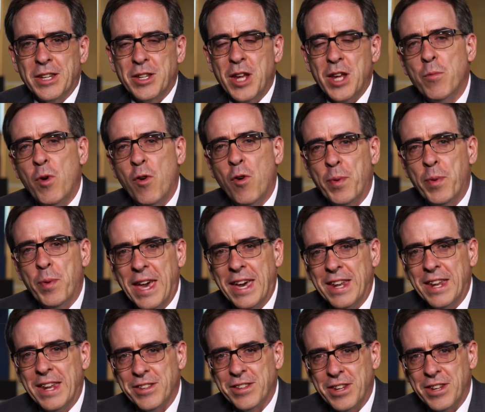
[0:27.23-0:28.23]
nothing but his
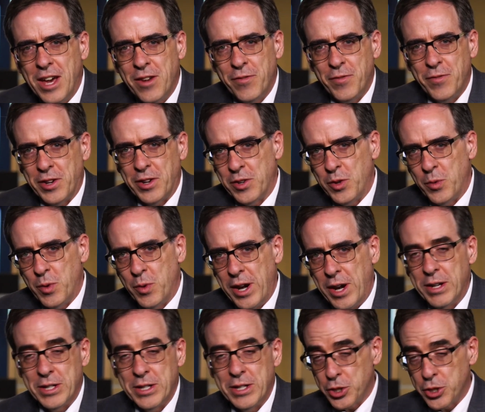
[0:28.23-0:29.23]
razor-sharp prose
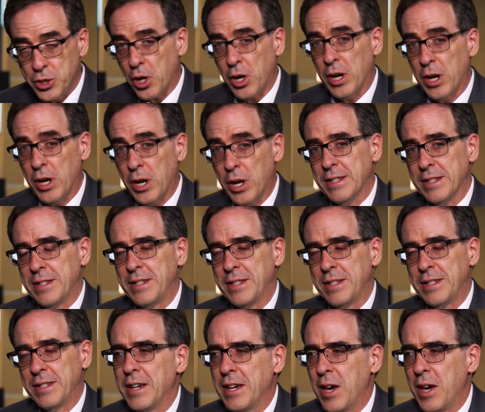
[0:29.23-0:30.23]
and an unyielding
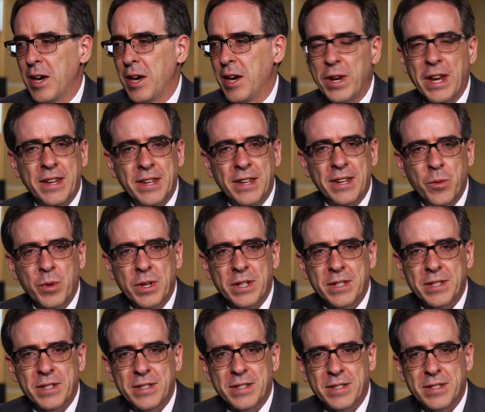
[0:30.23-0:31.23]
commitment to
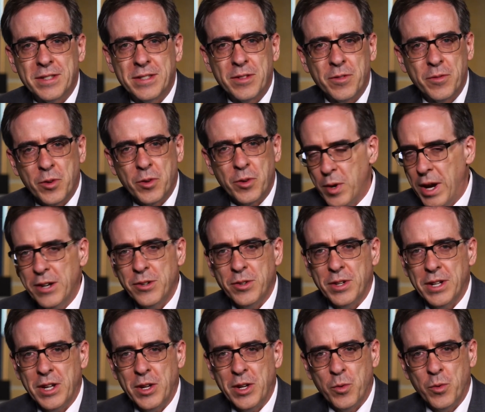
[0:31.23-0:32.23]
truth. In many
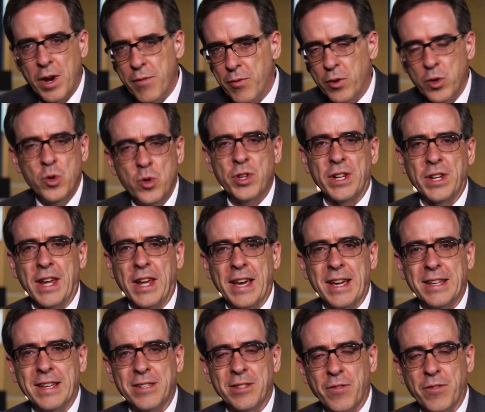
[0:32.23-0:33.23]
ways, he embodied the
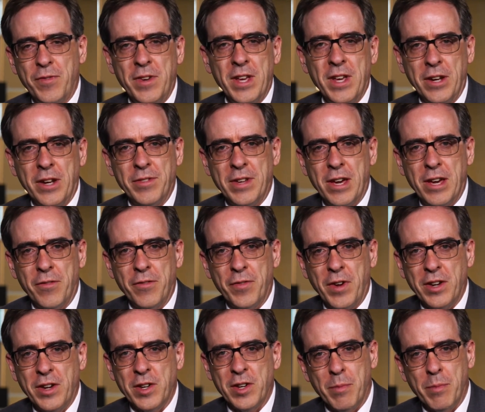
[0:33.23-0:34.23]
Spartan mindset,
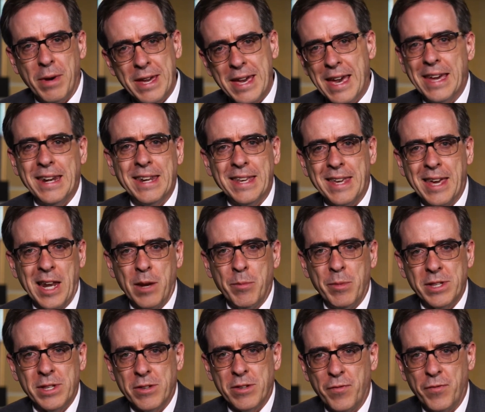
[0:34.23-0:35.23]
proving that in the
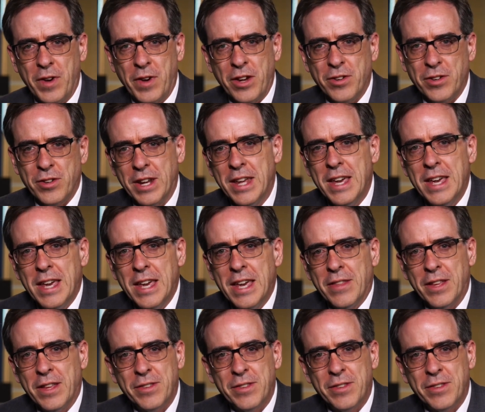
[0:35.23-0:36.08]
war of ideas,